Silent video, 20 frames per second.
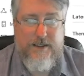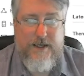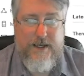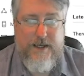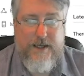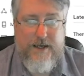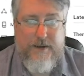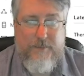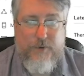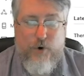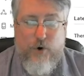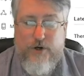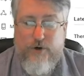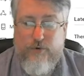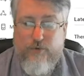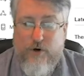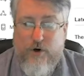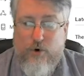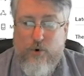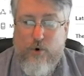And I'm going to
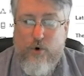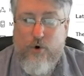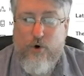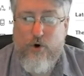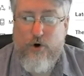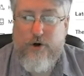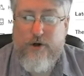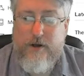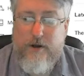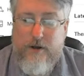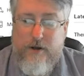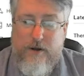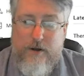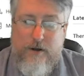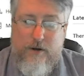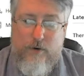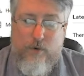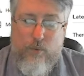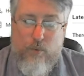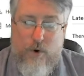record
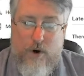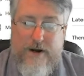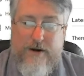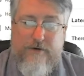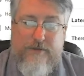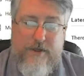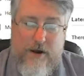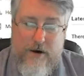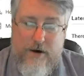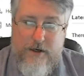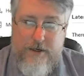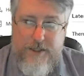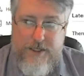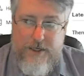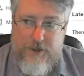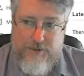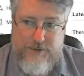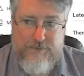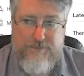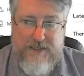while the
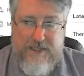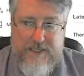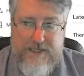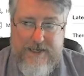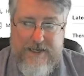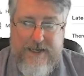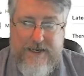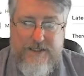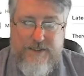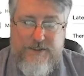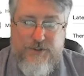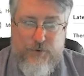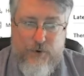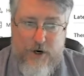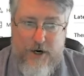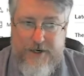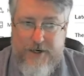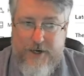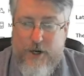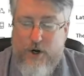audio is playing to
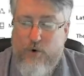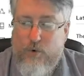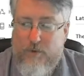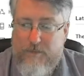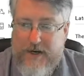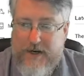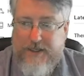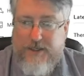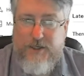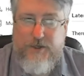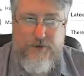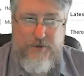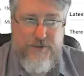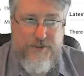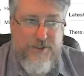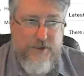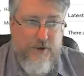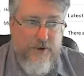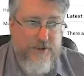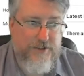where I know when my
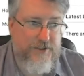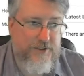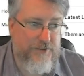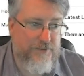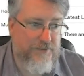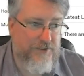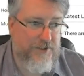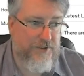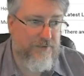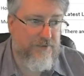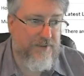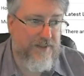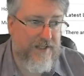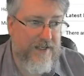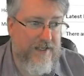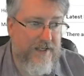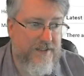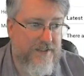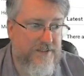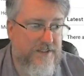cues are to do
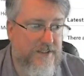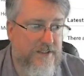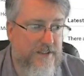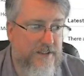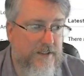things,